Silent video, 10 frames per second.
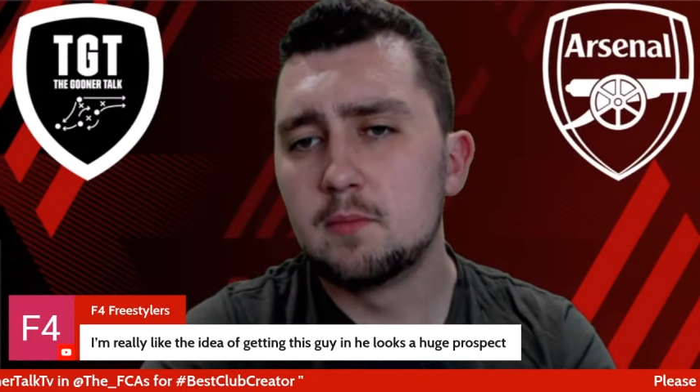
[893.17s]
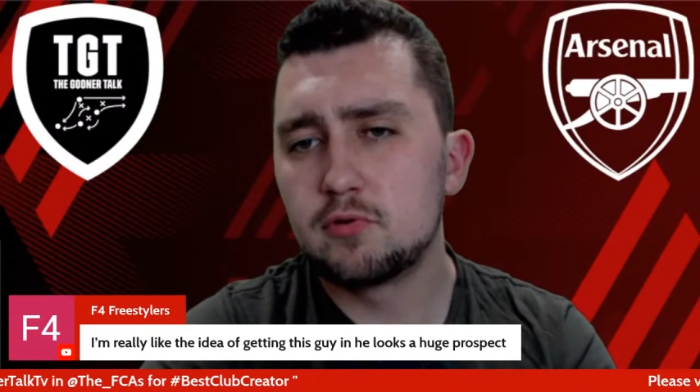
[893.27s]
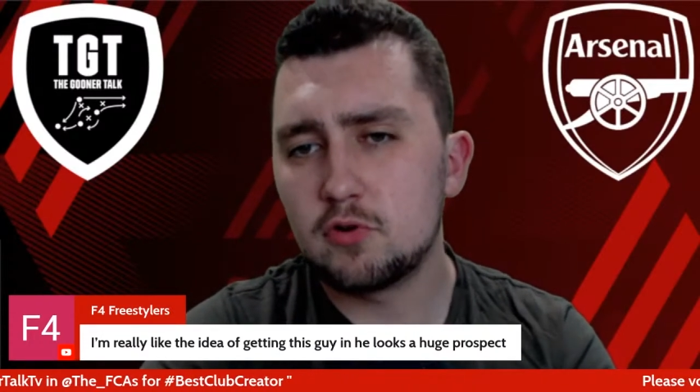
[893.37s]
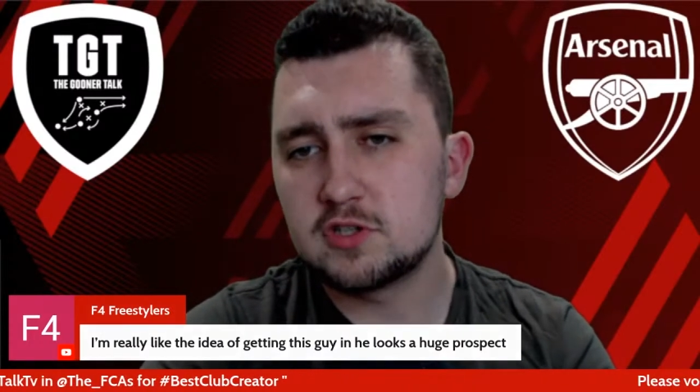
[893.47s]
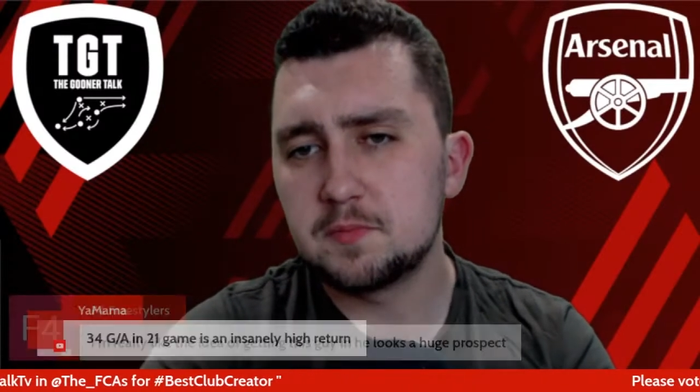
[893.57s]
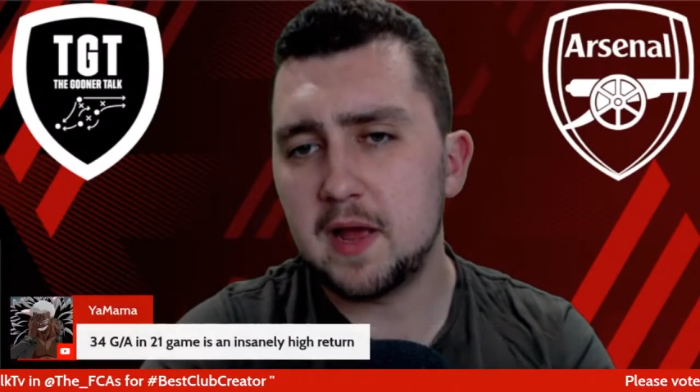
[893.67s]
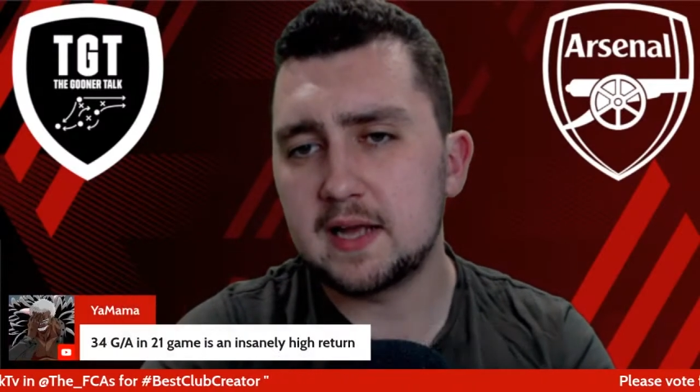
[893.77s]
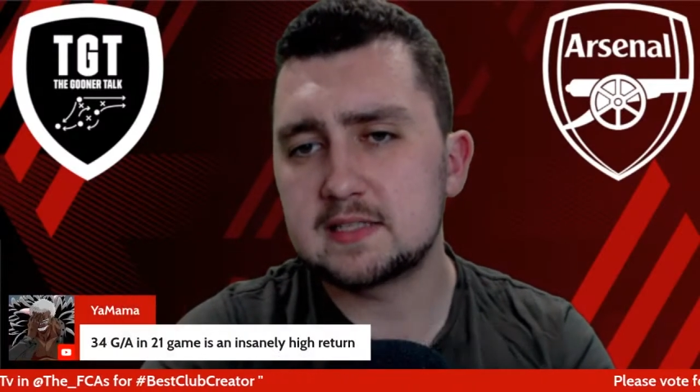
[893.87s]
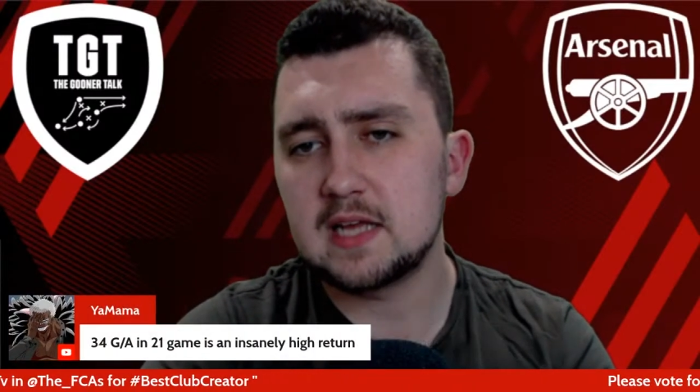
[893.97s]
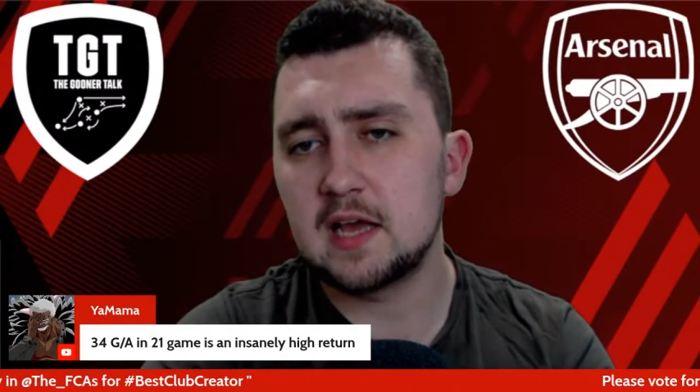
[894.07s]

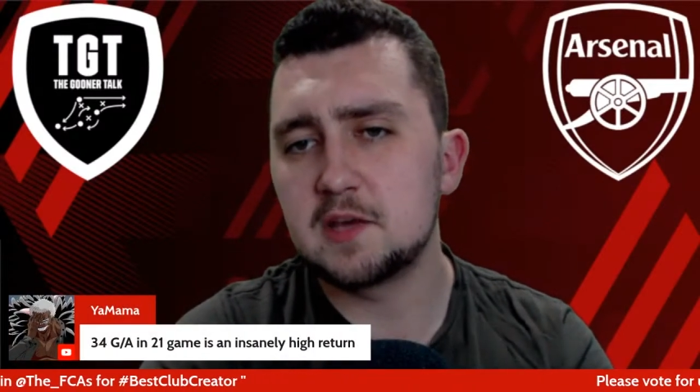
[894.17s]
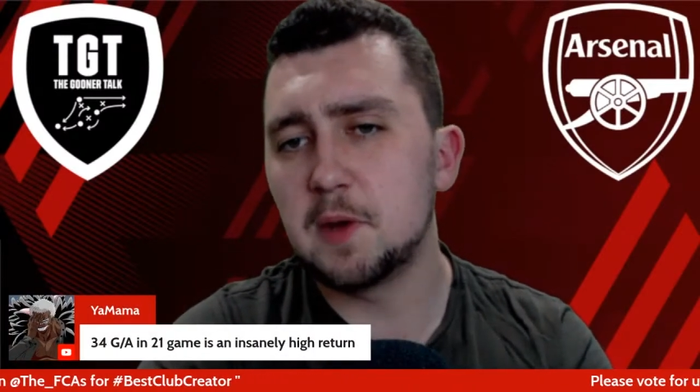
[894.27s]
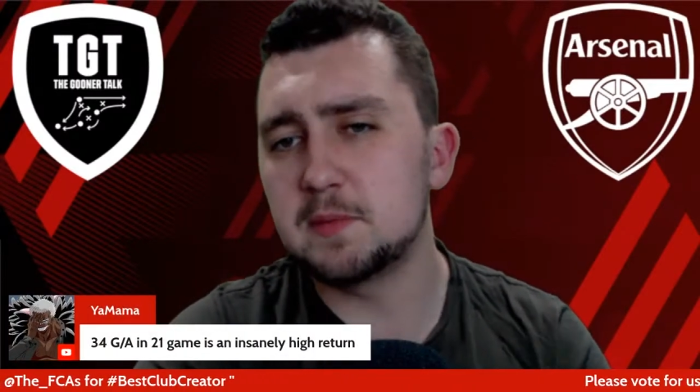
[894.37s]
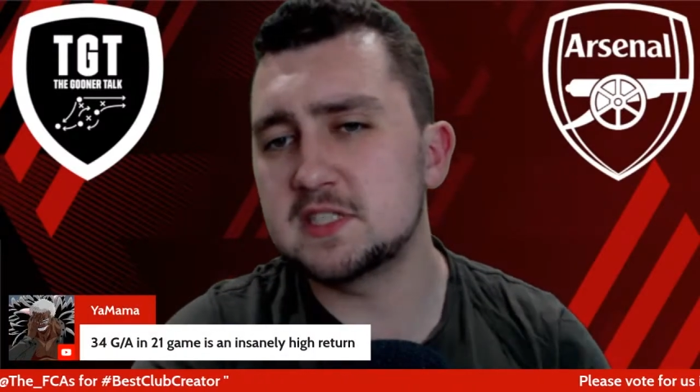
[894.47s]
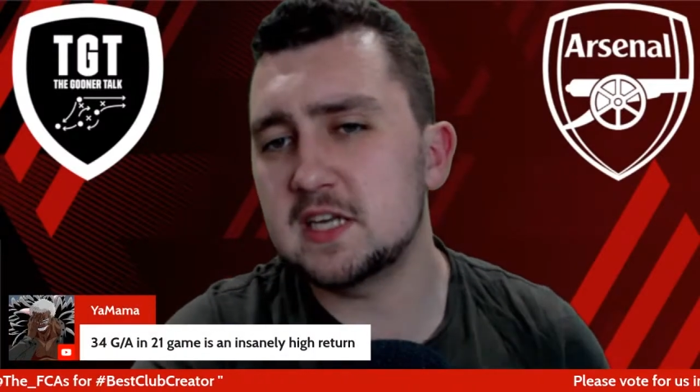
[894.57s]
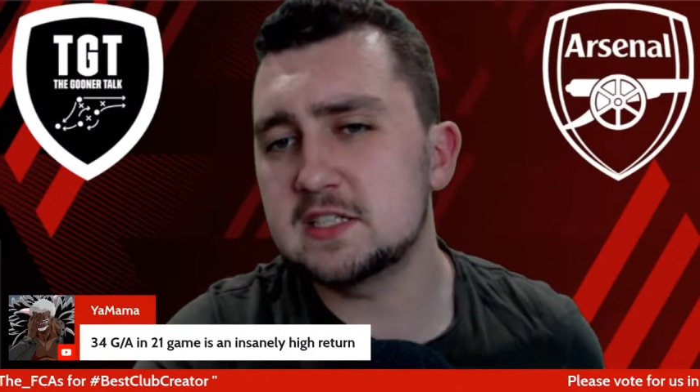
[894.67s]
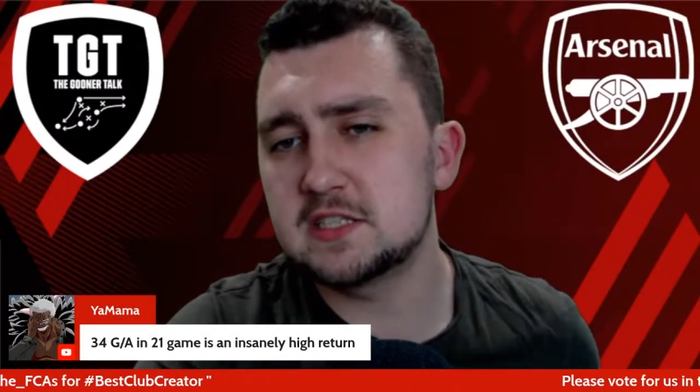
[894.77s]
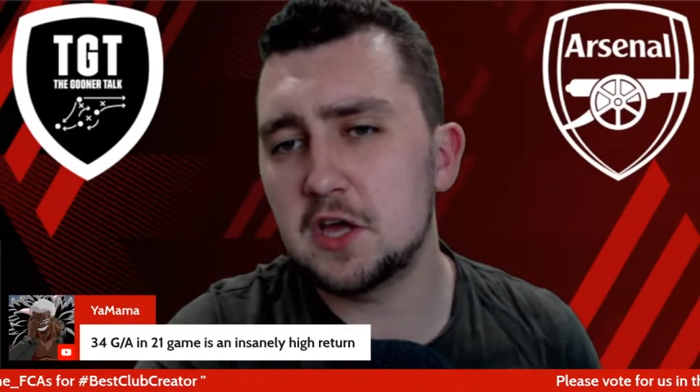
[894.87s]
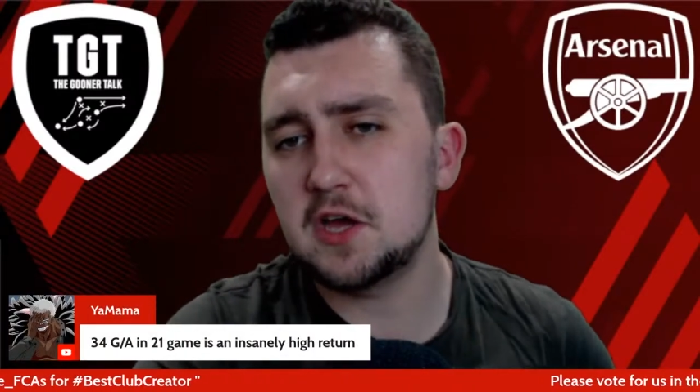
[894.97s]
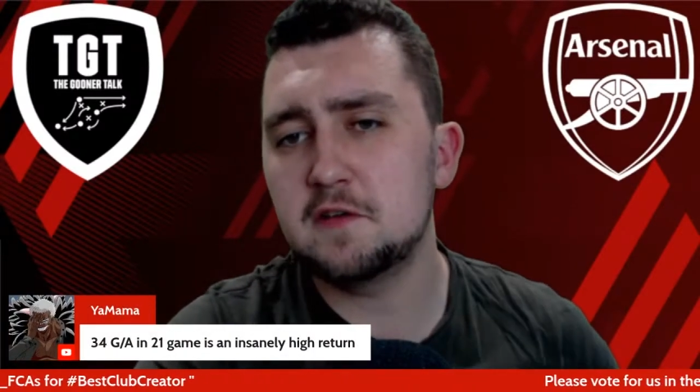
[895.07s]
prospect. Your mama says
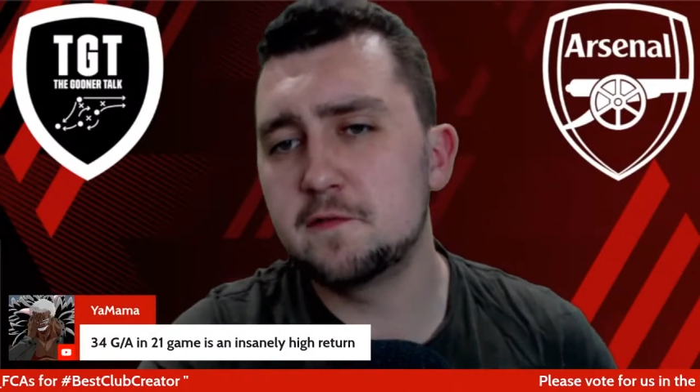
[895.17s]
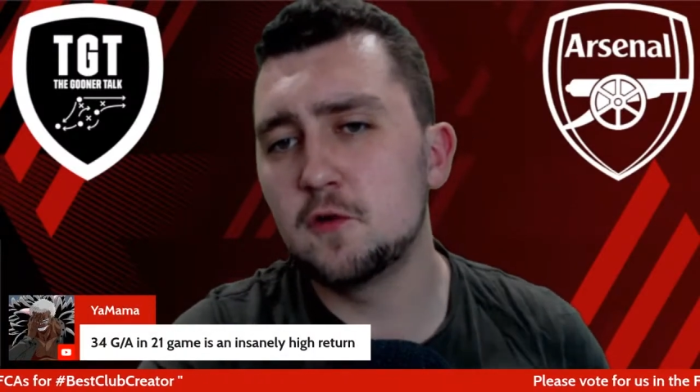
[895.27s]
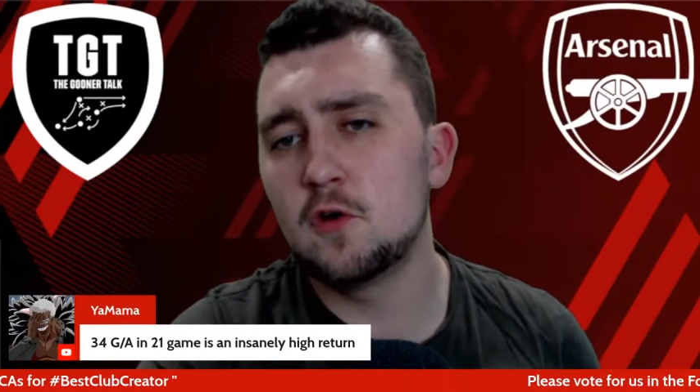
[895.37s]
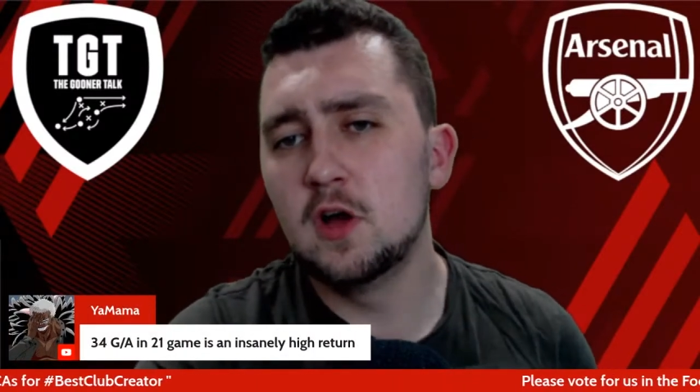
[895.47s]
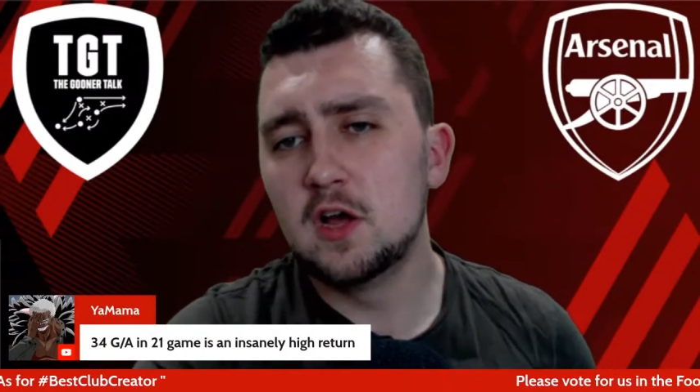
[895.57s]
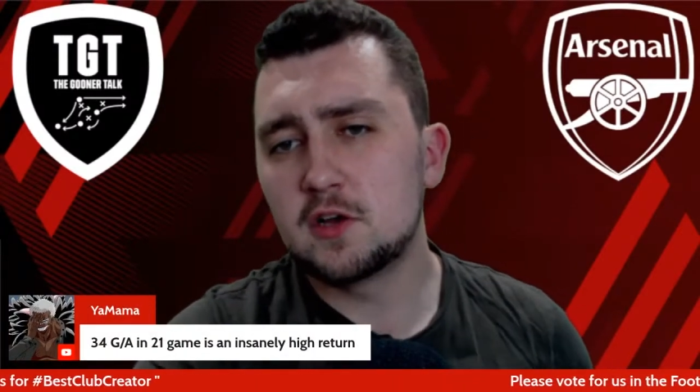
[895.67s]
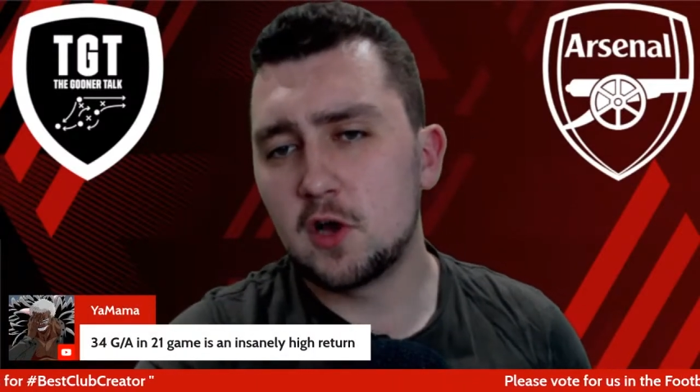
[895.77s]
34